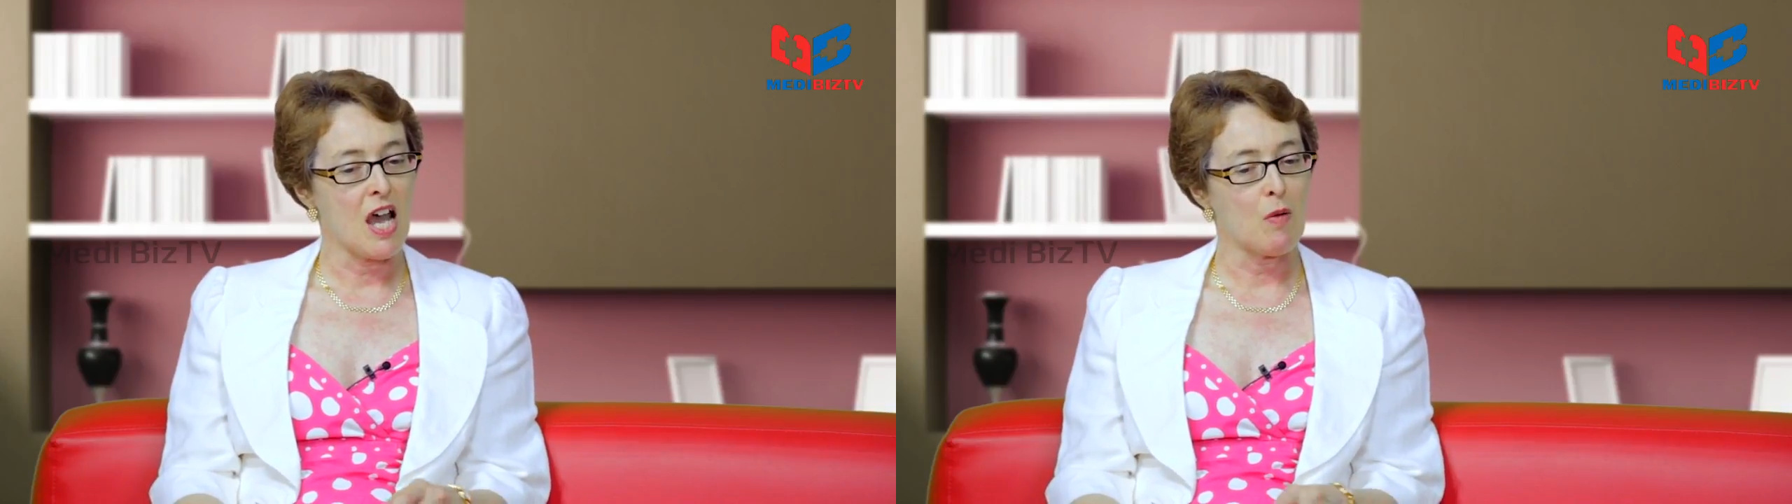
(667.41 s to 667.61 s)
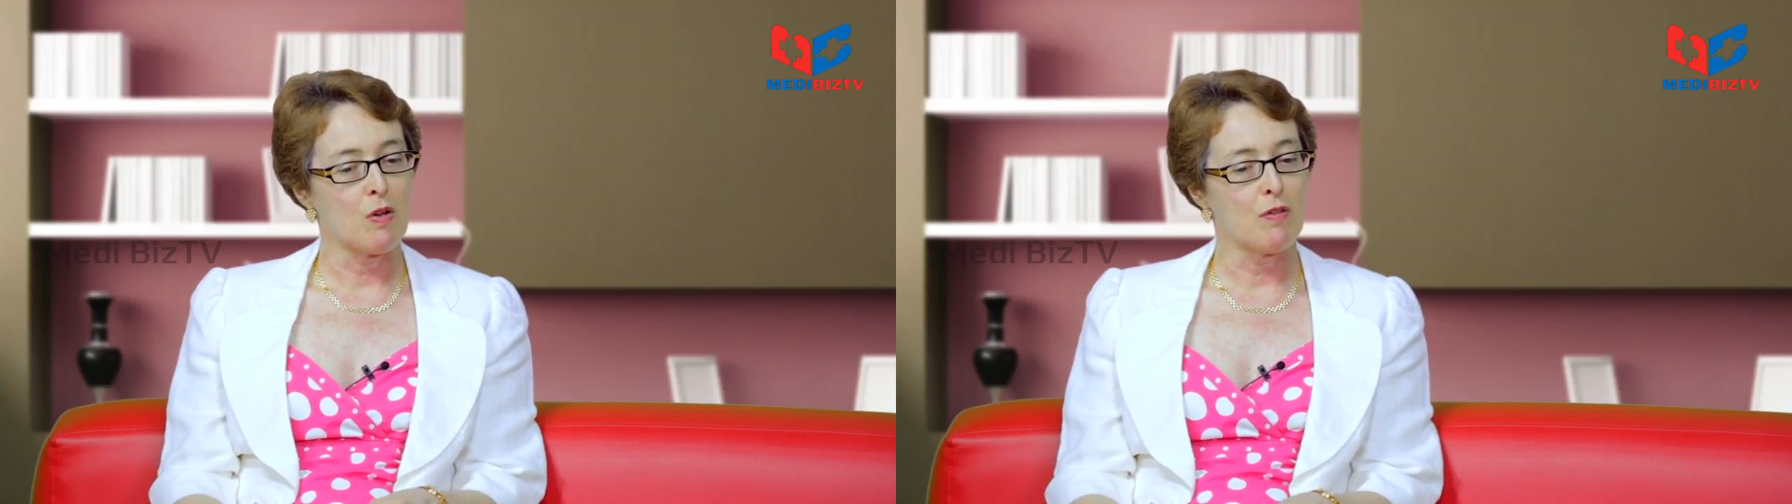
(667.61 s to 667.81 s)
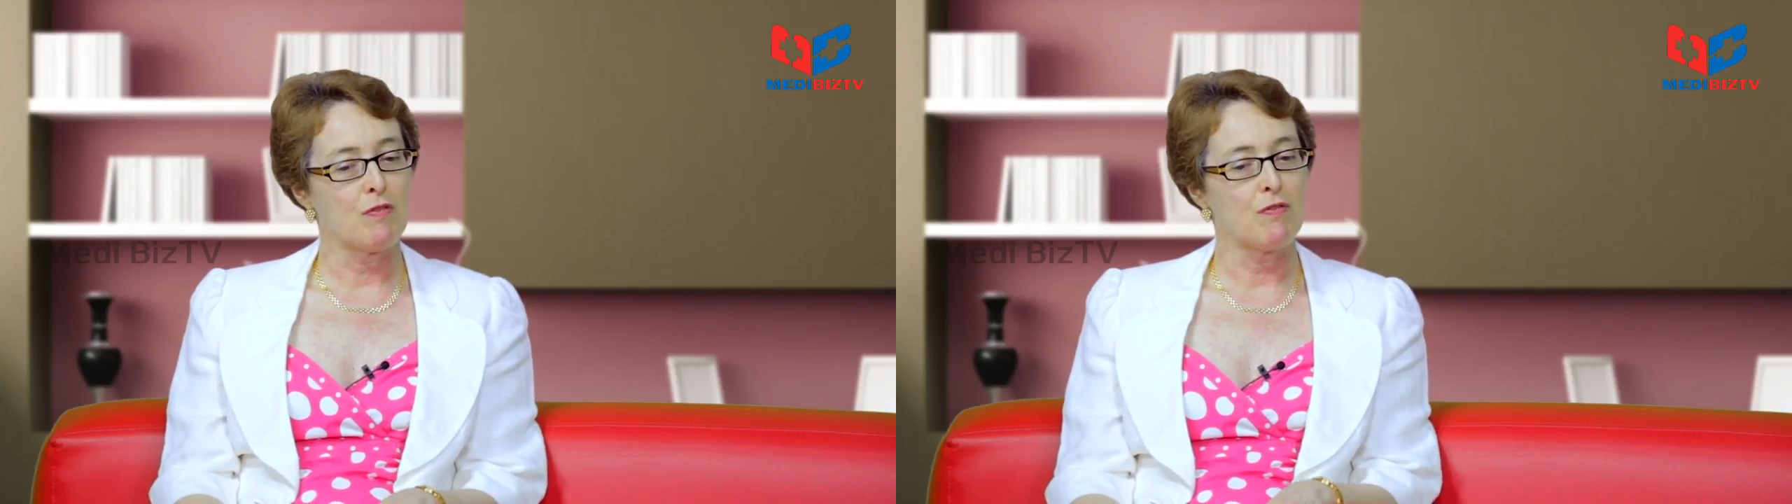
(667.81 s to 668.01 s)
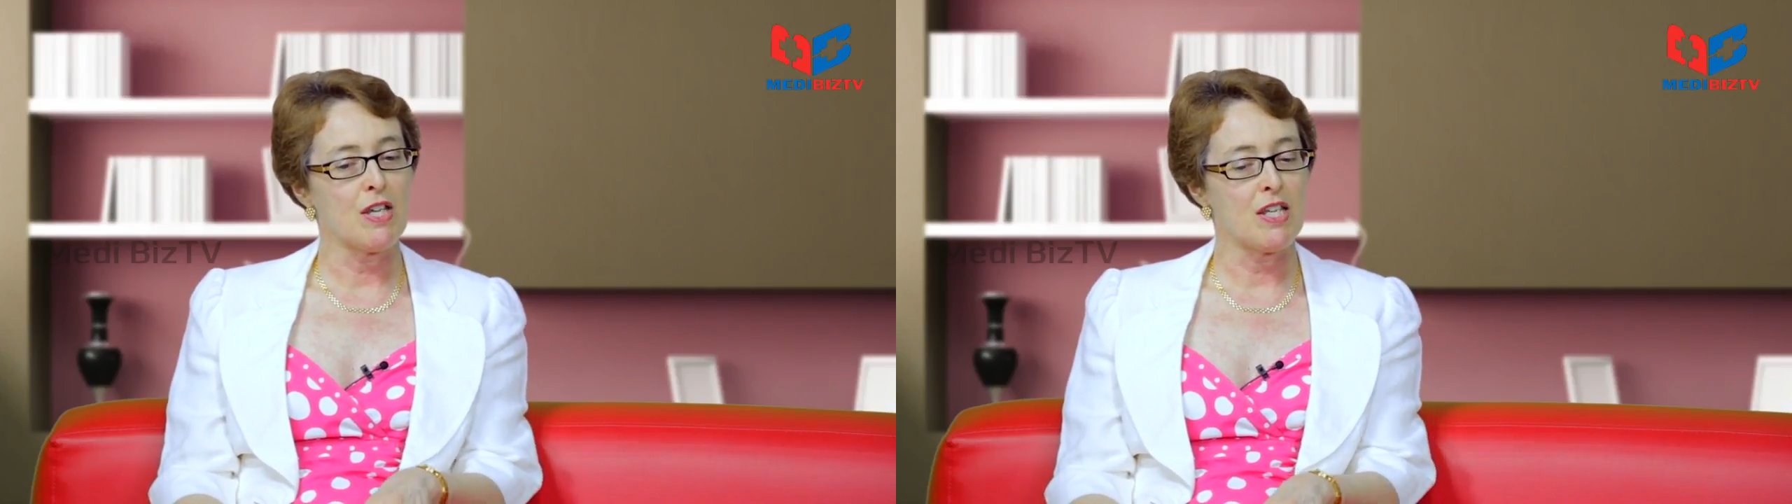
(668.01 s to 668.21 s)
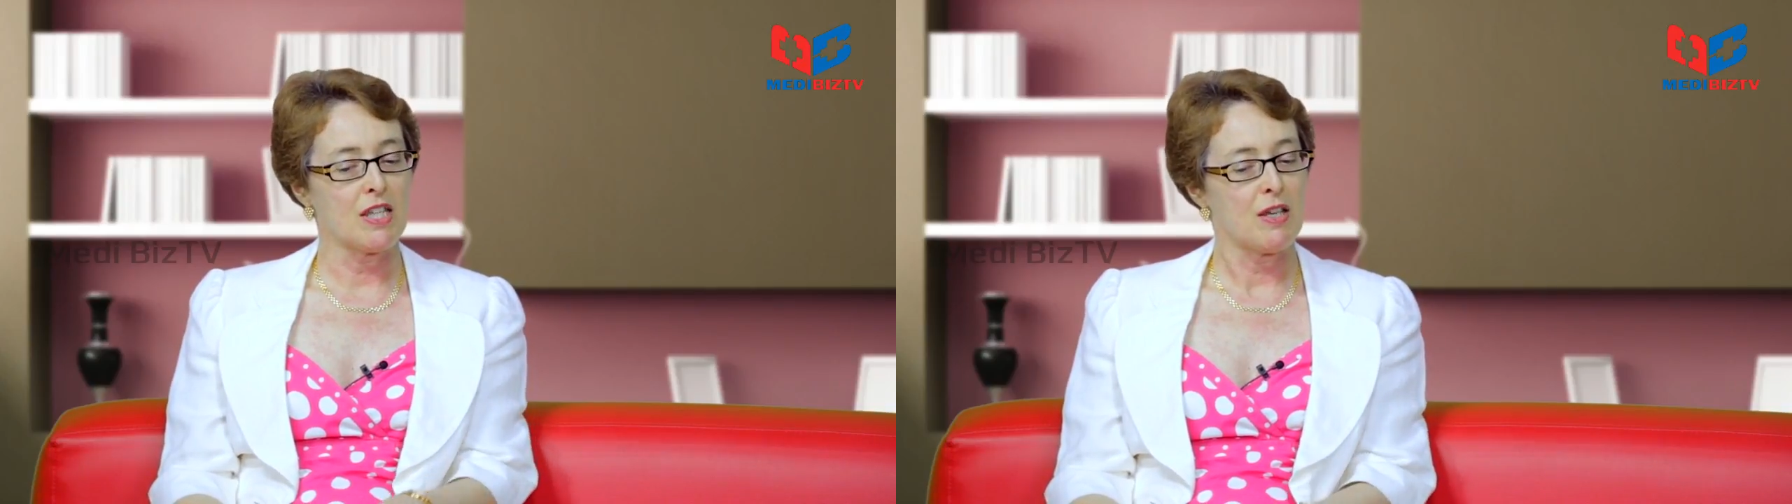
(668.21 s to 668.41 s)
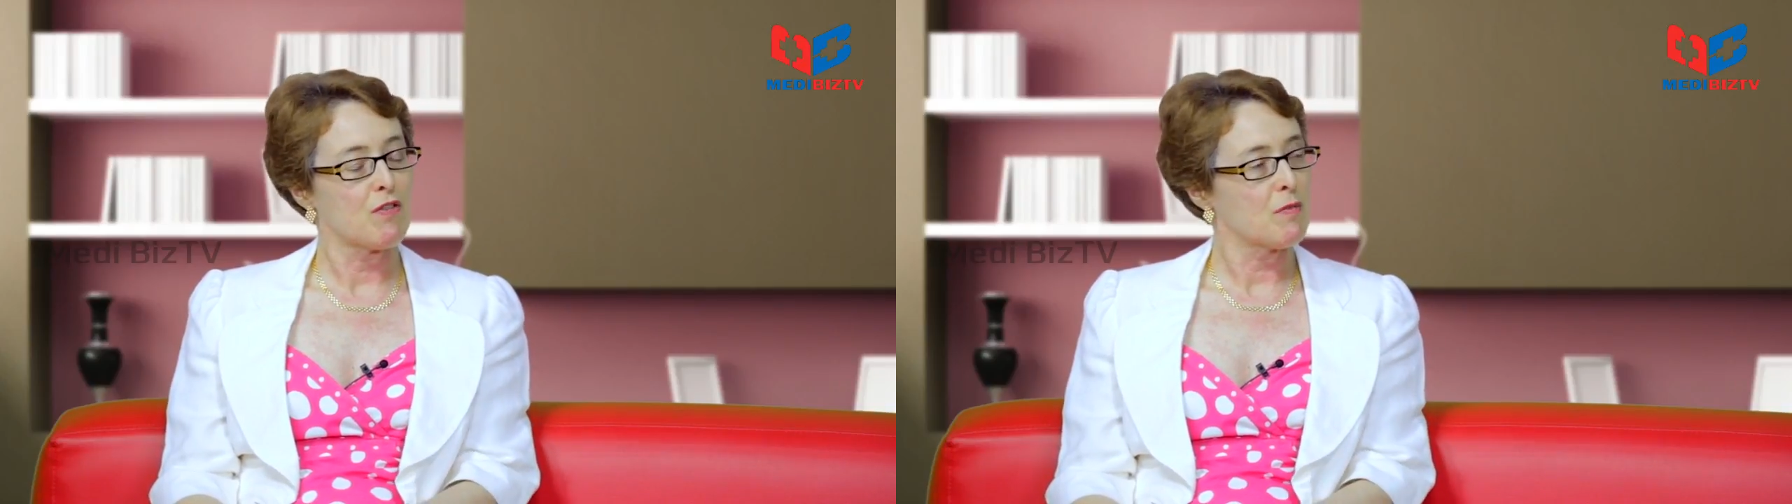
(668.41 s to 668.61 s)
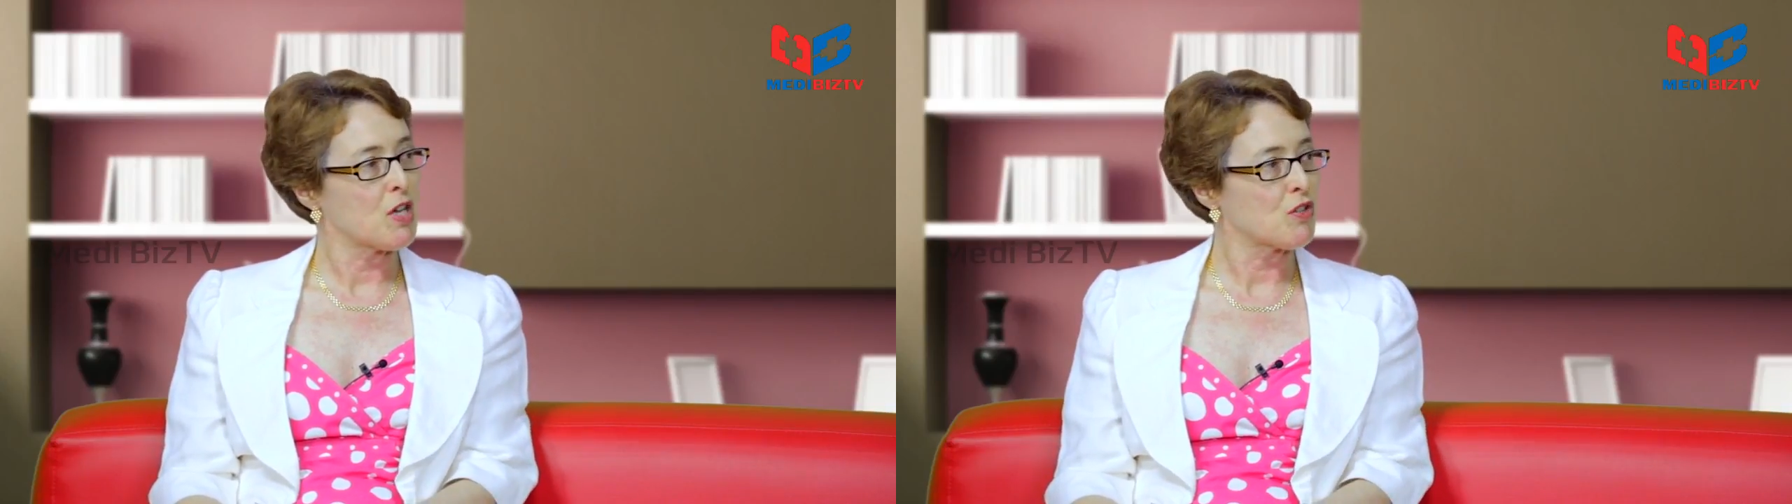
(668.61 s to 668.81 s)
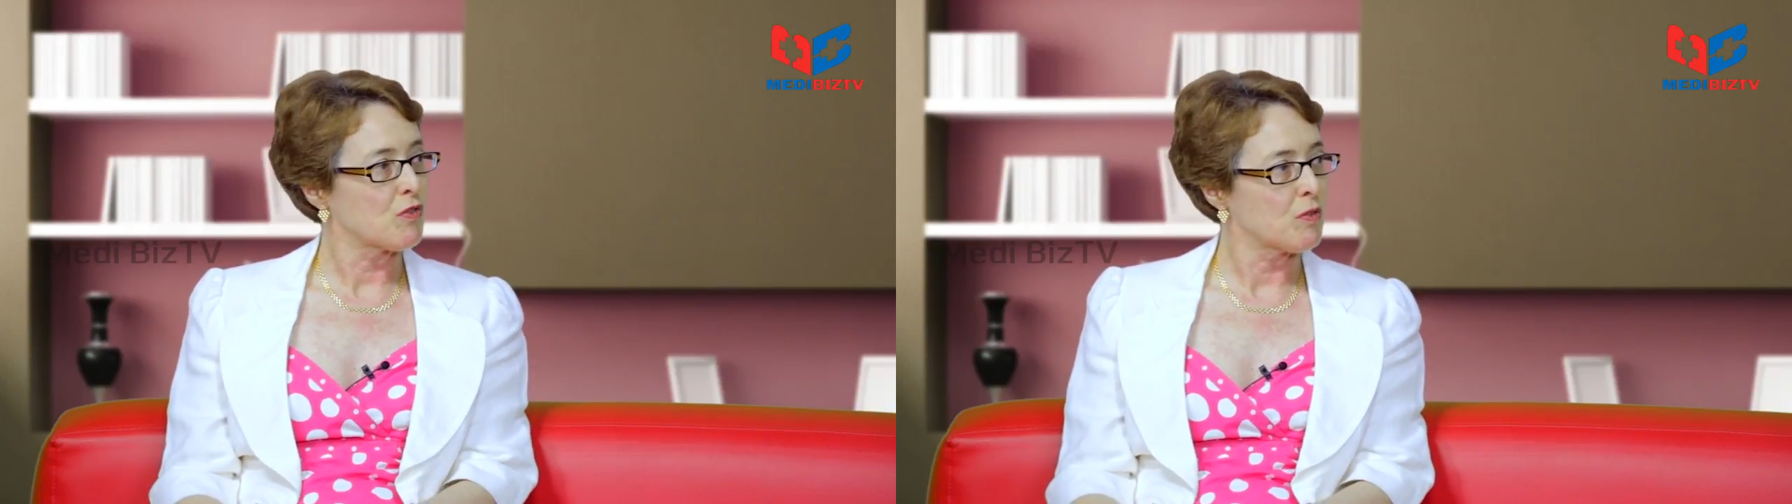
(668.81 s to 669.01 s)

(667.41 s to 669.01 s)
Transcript: and we're feeding the information